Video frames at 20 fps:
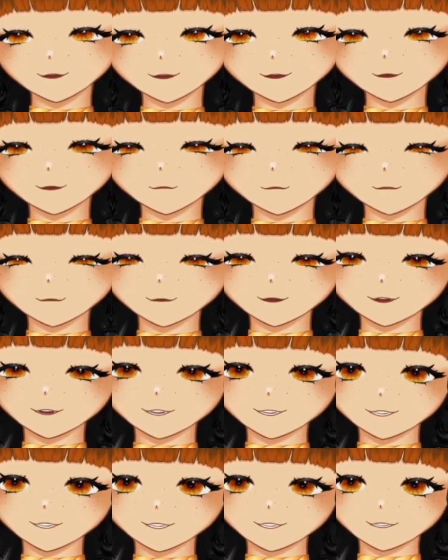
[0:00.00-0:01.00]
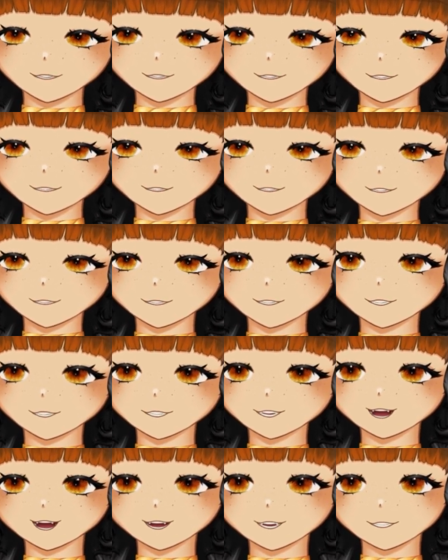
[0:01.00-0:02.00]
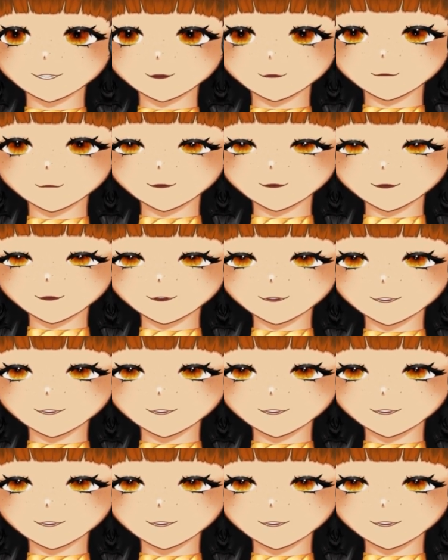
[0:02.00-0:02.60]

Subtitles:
Apparently, Allie's parents